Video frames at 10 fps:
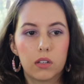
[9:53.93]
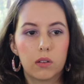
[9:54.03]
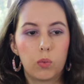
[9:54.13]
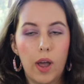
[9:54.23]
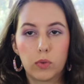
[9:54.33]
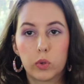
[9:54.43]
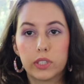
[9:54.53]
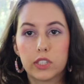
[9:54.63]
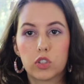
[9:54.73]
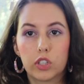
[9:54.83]
Ravelry
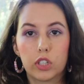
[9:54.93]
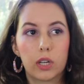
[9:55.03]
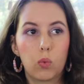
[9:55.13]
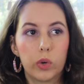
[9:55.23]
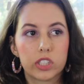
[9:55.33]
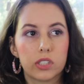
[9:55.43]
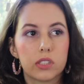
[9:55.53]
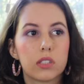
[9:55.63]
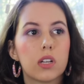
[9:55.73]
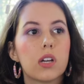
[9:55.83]
list, or your like wish
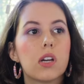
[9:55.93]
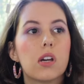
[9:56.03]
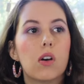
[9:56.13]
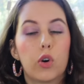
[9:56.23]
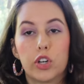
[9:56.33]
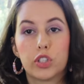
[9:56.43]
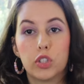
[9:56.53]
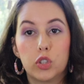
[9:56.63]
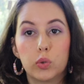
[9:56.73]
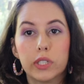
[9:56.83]
list, or your
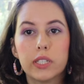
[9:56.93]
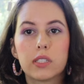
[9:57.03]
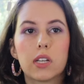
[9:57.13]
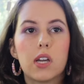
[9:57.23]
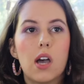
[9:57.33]
to-do list,